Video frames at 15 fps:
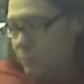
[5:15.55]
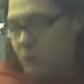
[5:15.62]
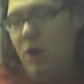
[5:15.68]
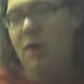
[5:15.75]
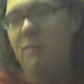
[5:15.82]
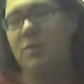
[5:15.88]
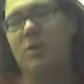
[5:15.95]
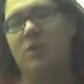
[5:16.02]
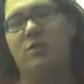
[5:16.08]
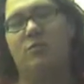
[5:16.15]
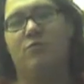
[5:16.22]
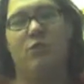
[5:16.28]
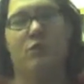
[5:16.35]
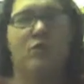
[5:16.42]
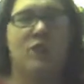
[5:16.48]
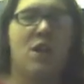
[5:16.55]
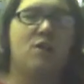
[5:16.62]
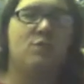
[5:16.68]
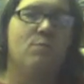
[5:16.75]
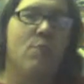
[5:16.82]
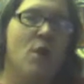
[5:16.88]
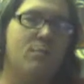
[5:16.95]
Problem is, his friend's got
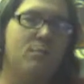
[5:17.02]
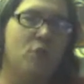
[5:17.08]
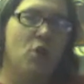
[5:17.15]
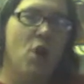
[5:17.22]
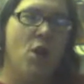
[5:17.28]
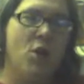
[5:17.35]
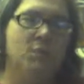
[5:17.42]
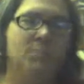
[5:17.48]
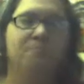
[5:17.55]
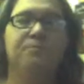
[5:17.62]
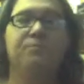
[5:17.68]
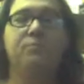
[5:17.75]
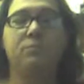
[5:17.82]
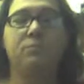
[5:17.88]
his mom's car.